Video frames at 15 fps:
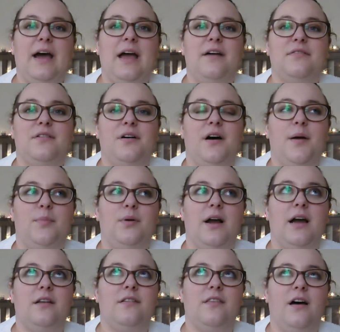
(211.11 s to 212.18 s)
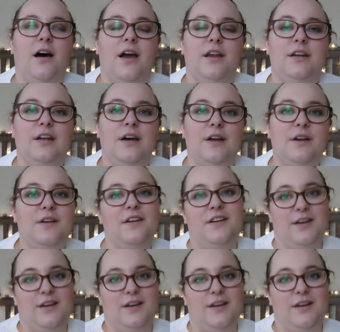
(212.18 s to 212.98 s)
I have got a brand that I know you